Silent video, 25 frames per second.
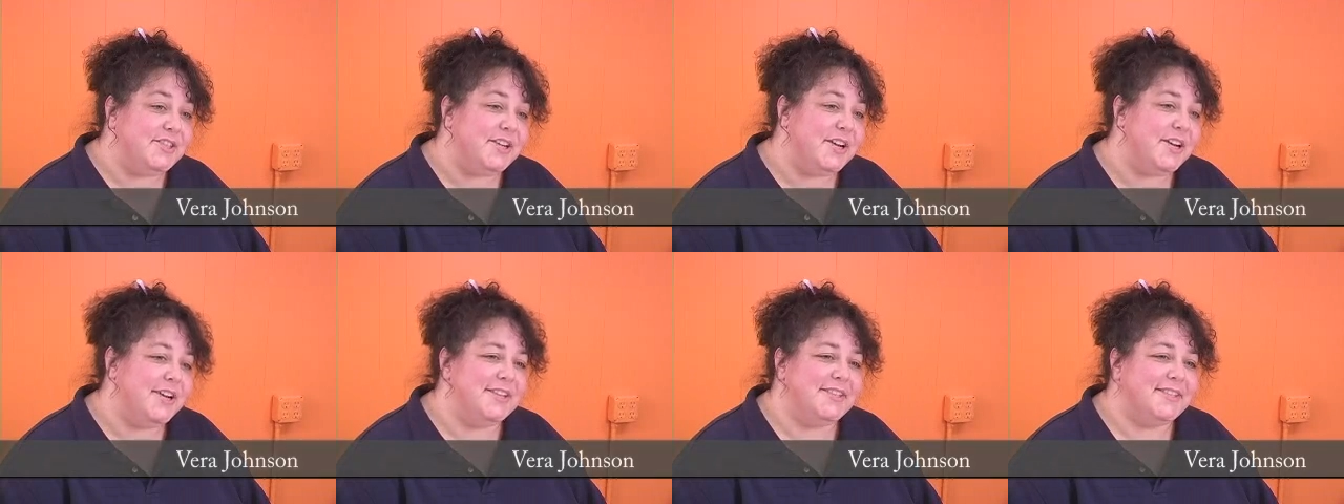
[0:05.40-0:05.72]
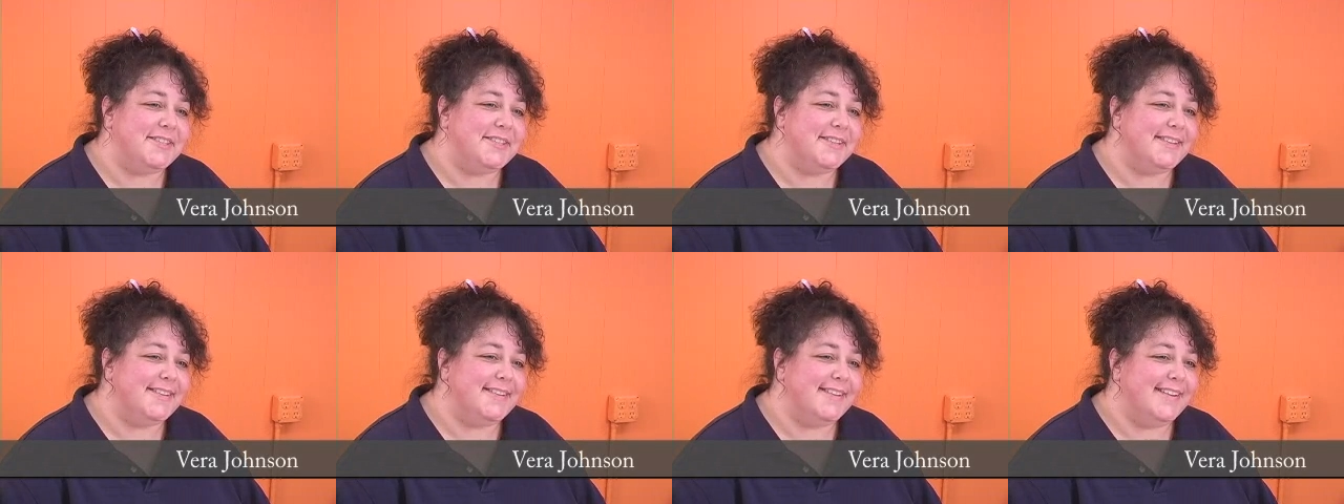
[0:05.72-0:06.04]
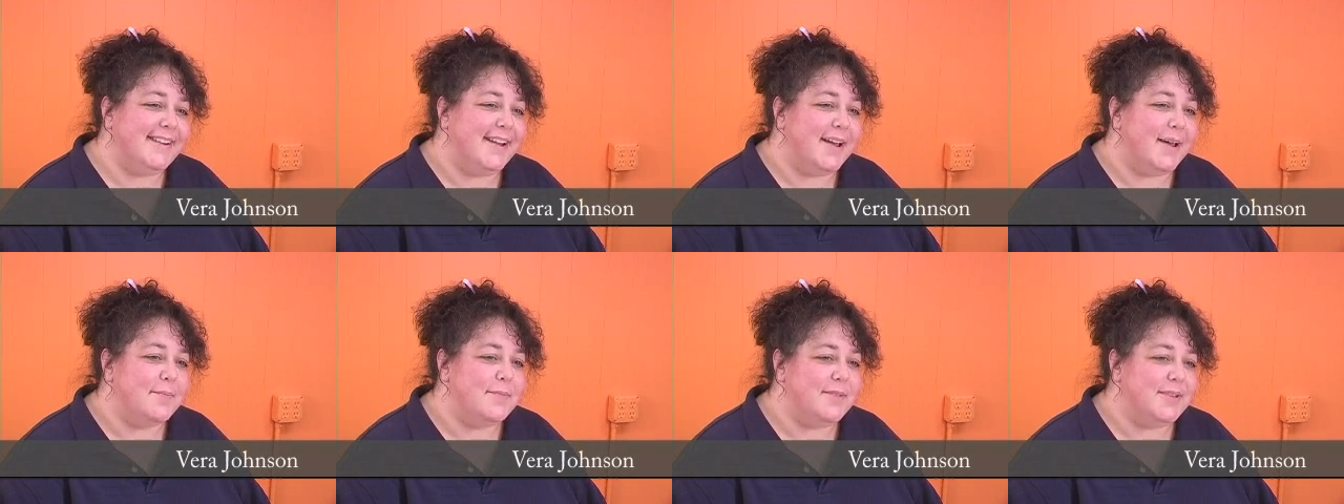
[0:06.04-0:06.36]
Johnson, and
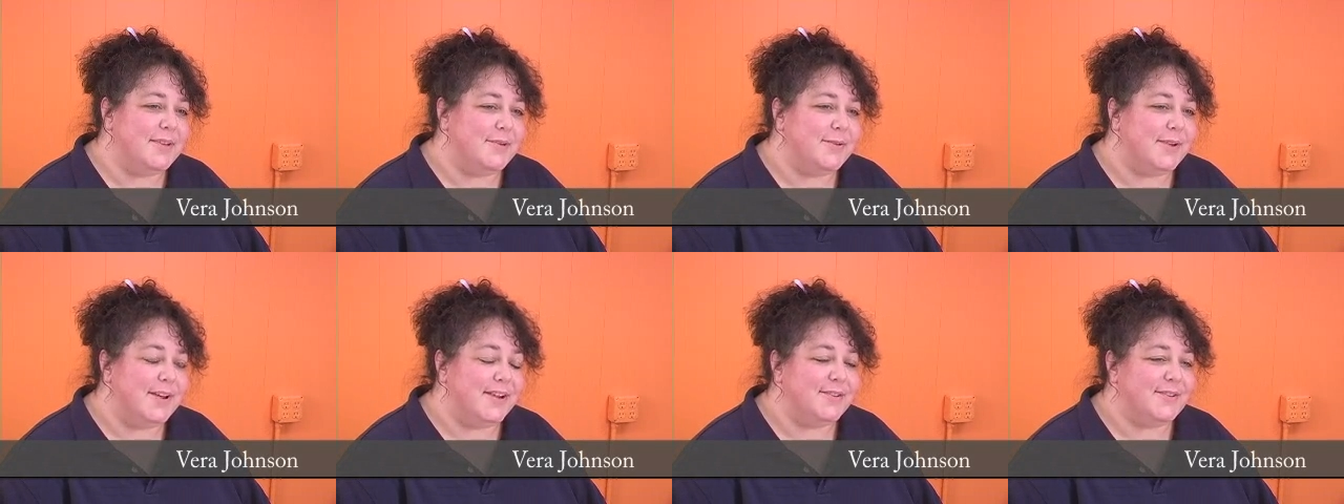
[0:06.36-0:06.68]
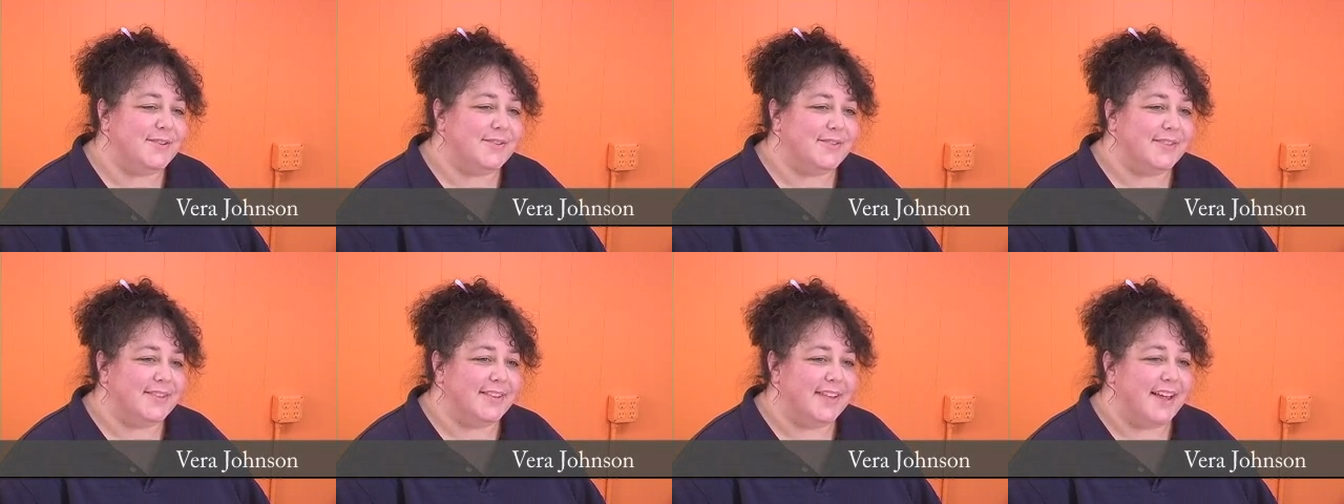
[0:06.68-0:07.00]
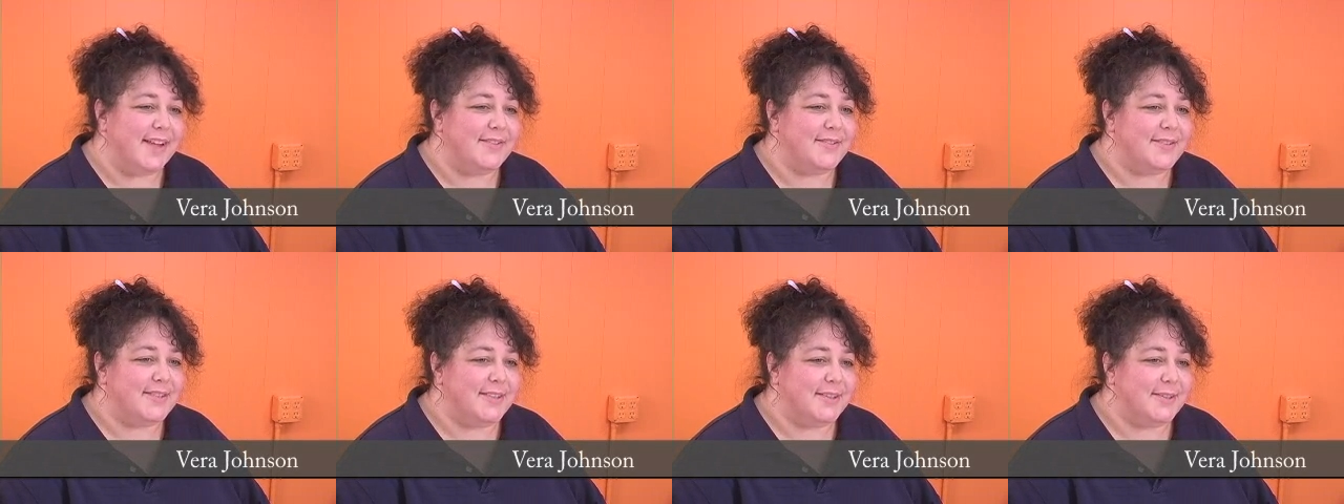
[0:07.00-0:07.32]
I'm the director of the
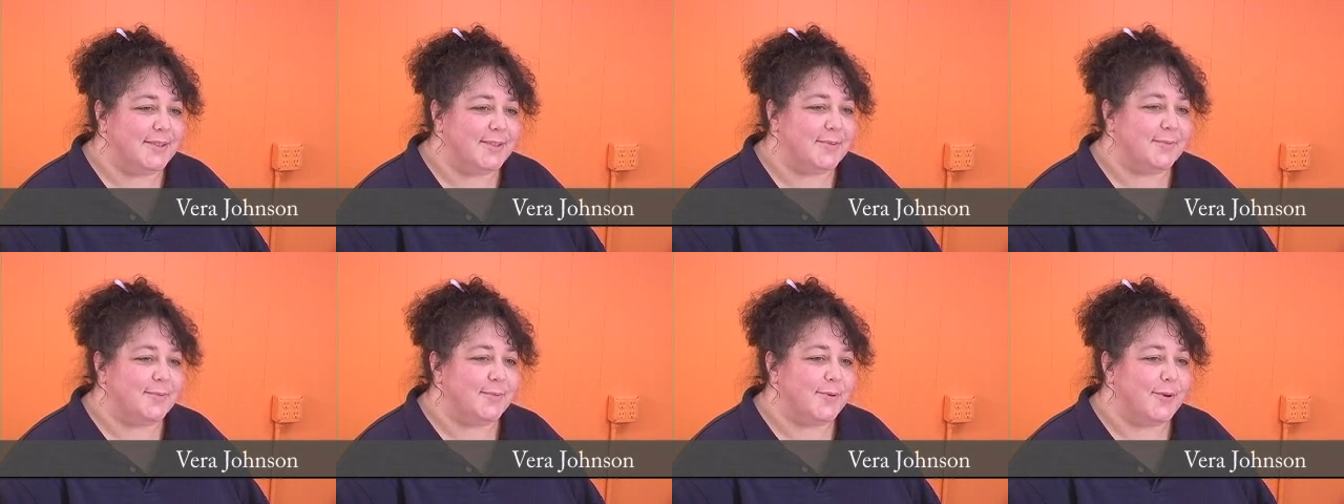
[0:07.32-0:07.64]
Lifeskills